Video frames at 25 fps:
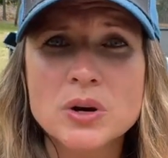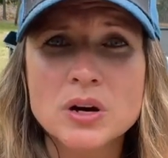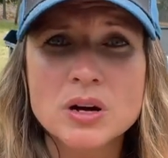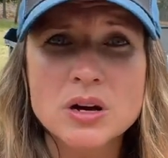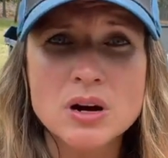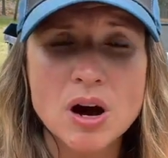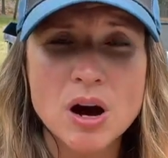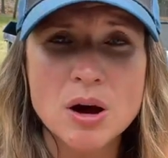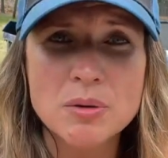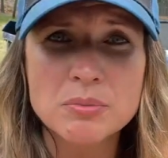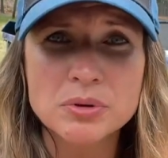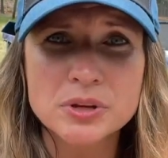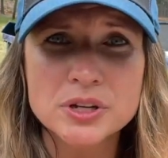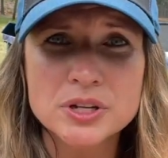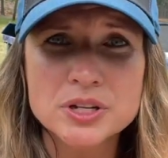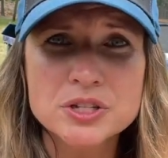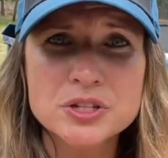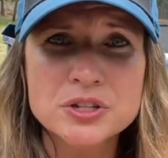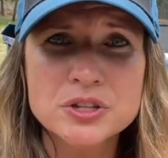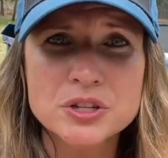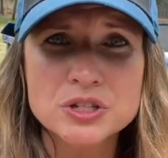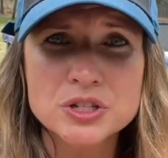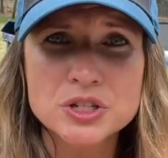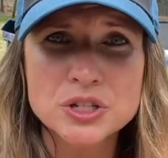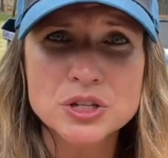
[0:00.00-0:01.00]
accomplish
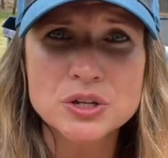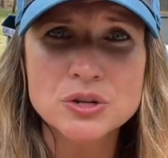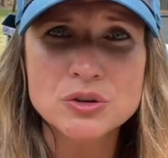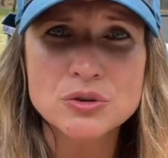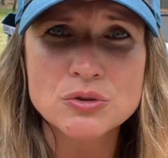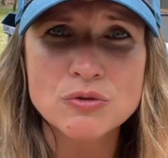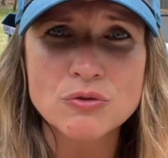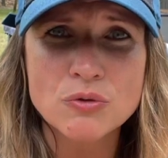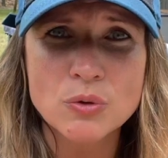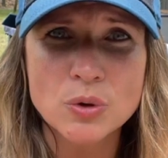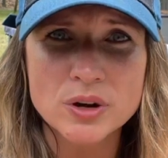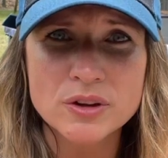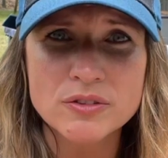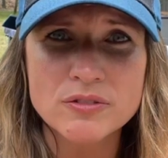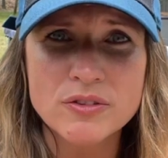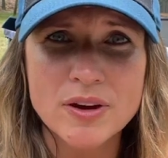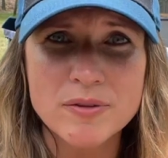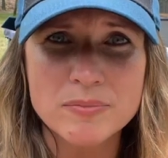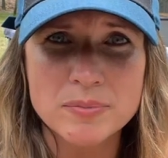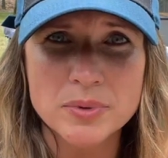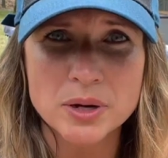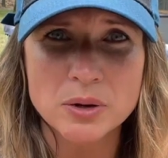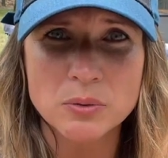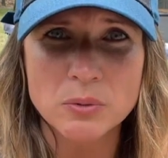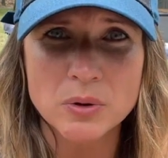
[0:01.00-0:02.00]
the two 45
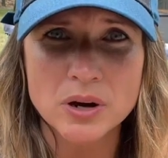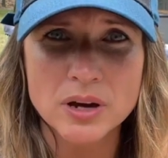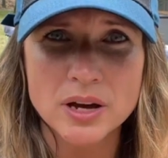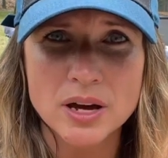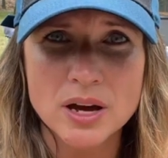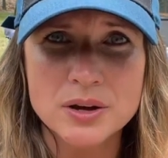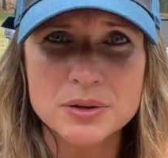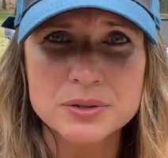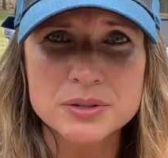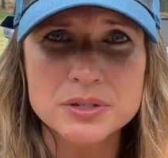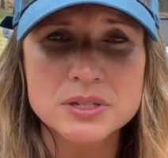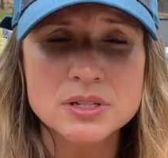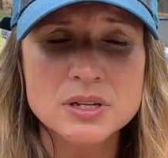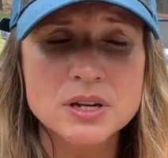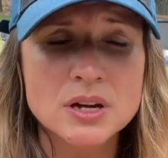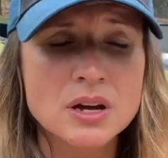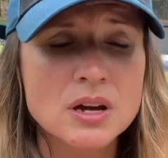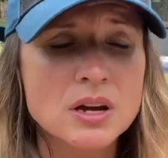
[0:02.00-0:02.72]
minute workouts.